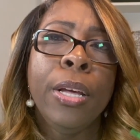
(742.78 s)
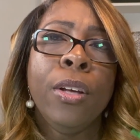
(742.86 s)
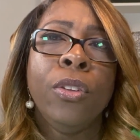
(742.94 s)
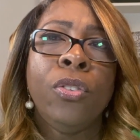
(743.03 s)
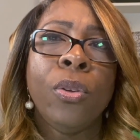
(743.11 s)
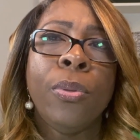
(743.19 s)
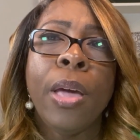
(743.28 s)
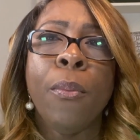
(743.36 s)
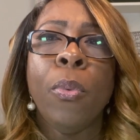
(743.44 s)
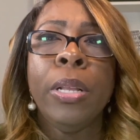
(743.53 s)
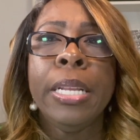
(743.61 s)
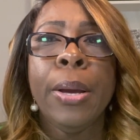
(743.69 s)
so that
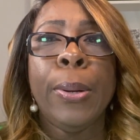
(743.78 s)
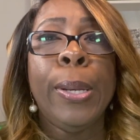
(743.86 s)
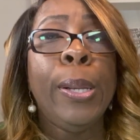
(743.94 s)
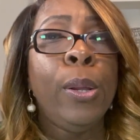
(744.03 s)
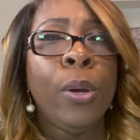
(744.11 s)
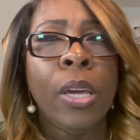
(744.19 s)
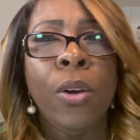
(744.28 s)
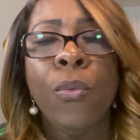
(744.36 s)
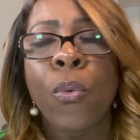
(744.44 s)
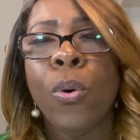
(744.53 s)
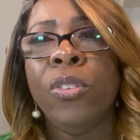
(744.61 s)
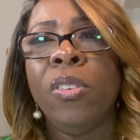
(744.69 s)
when they're looking
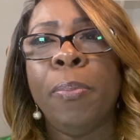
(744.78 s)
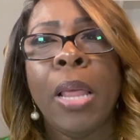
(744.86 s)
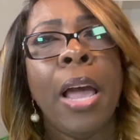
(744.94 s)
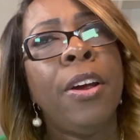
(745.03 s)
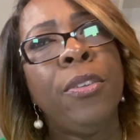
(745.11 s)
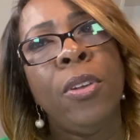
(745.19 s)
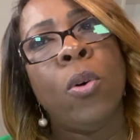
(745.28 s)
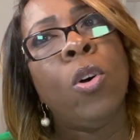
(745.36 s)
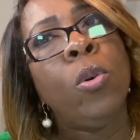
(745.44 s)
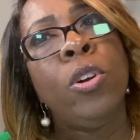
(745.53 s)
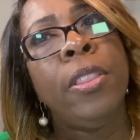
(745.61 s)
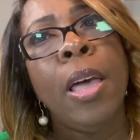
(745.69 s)
for a supplier, they'll
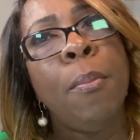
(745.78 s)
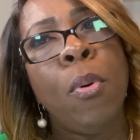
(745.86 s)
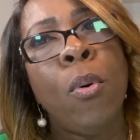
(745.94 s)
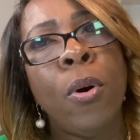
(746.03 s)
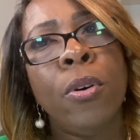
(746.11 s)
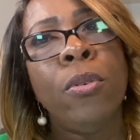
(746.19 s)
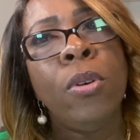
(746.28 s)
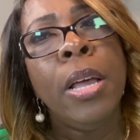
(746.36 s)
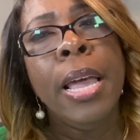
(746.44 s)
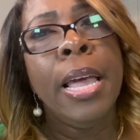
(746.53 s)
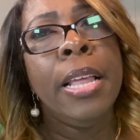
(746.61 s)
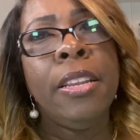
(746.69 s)
go to that portal
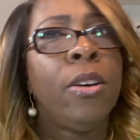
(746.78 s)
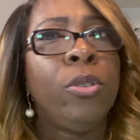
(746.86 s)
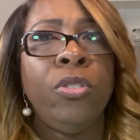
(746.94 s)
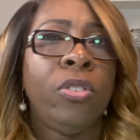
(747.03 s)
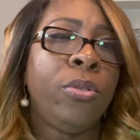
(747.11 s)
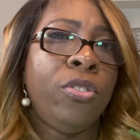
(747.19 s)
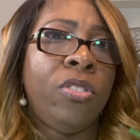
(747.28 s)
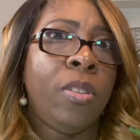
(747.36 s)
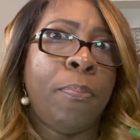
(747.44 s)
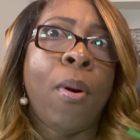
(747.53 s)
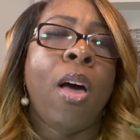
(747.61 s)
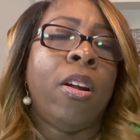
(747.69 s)
and they'll search the
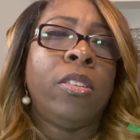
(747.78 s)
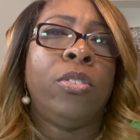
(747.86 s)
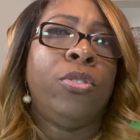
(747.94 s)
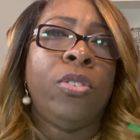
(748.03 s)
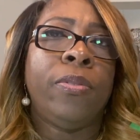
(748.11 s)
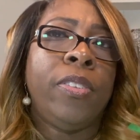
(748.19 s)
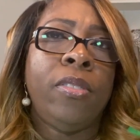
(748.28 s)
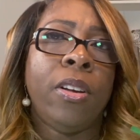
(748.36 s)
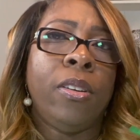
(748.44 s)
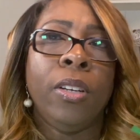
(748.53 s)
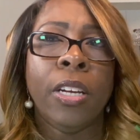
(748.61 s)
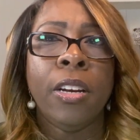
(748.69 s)
product or service they're
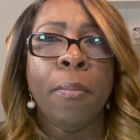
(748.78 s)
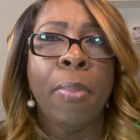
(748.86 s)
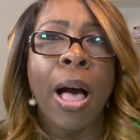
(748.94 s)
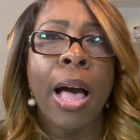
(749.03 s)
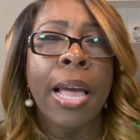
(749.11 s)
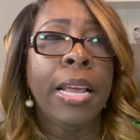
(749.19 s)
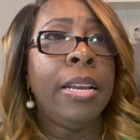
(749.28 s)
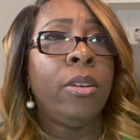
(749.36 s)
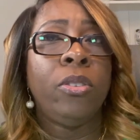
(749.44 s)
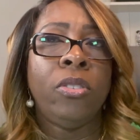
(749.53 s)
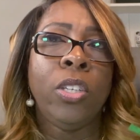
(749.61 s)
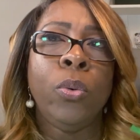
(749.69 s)
looking to buy, and they'll
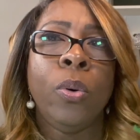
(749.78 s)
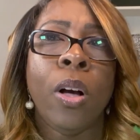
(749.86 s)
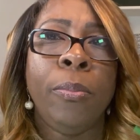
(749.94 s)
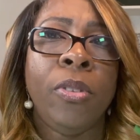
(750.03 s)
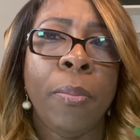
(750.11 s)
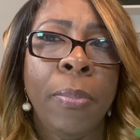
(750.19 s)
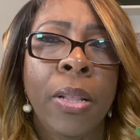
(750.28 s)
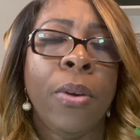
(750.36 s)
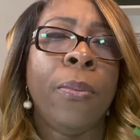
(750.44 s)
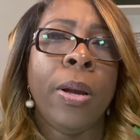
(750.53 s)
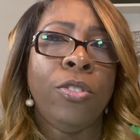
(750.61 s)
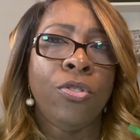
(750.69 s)
see who comes up in their
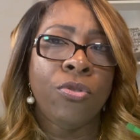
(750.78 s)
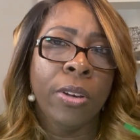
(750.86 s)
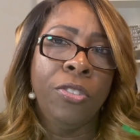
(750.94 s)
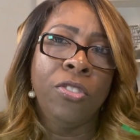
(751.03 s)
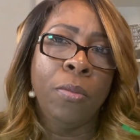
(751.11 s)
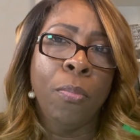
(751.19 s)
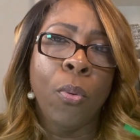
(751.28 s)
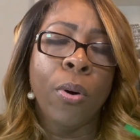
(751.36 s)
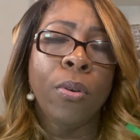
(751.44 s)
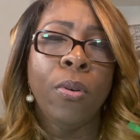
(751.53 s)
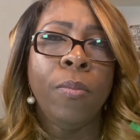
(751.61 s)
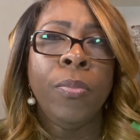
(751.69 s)
registration
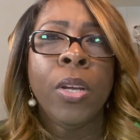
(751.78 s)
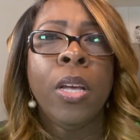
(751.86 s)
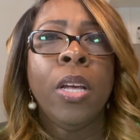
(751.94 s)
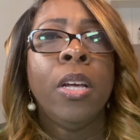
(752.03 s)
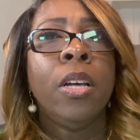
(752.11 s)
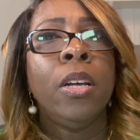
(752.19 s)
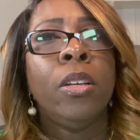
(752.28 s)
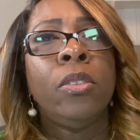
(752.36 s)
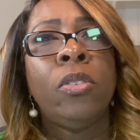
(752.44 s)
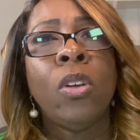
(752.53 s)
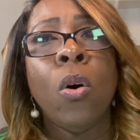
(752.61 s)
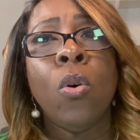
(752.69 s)
portal.
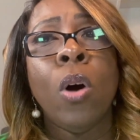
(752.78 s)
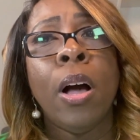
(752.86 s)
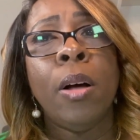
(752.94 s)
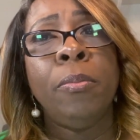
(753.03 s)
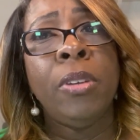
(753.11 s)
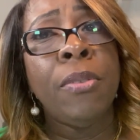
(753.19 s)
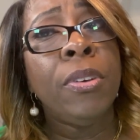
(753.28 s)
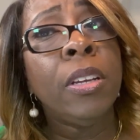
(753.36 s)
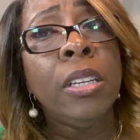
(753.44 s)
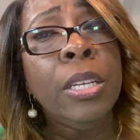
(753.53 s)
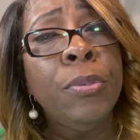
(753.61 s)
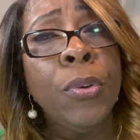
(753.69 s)
So
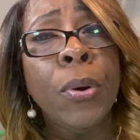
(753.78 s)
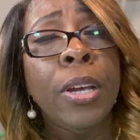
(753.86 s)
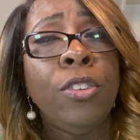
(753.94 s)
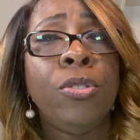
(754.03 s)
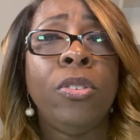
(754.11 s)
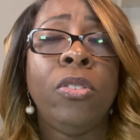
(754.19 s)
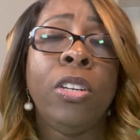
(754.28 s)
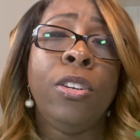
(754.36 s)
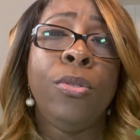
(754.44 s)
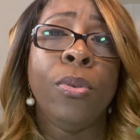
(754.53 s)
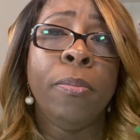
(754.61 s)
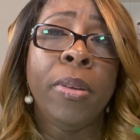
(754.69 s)
definitely, if you're interested in
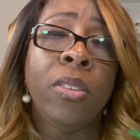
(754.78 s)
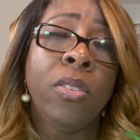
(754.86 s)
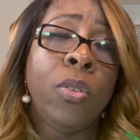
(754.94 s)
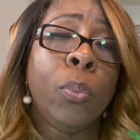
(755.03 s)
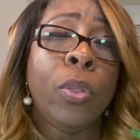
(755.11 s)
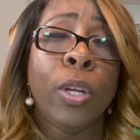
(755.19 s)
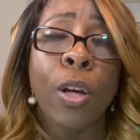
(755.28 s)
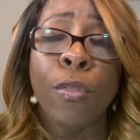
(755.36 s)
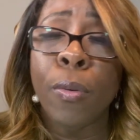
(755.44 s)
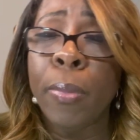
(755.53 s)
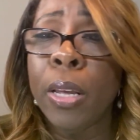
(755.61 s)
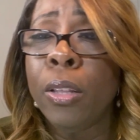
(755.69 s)
doing business with
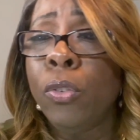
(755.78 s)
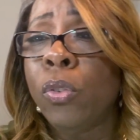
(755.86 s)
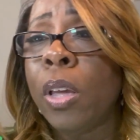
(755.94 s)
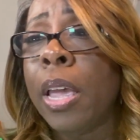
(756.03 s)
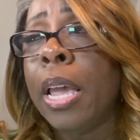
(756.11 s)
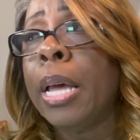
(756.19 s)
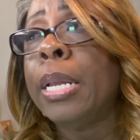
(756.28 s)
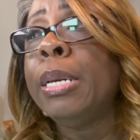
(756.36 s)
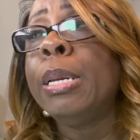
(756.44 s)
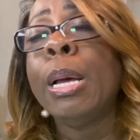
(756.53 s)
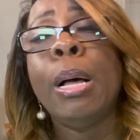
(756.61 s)
governments and